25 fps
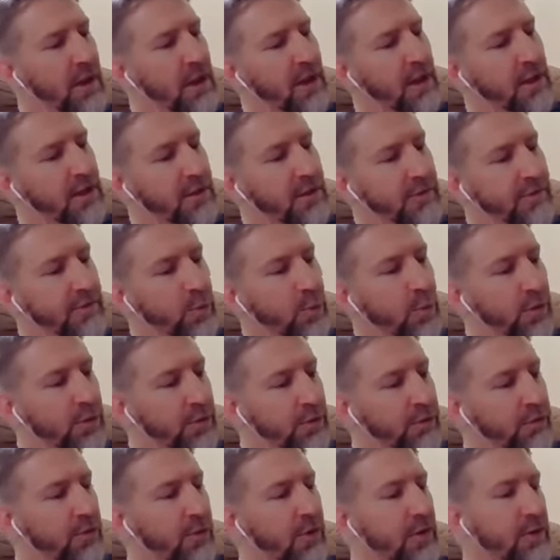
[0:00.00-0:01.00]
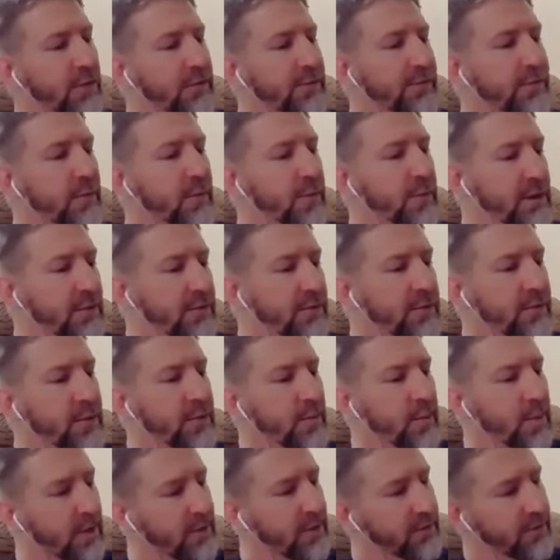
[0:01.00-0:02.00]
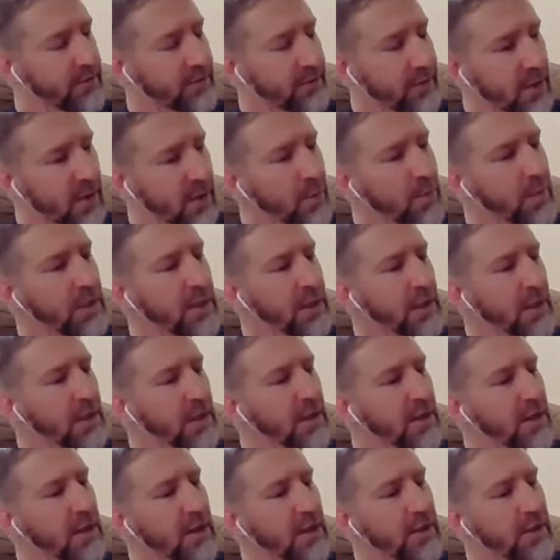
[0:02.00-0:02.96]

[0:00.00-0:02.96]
and of withdrawal from even the best of company.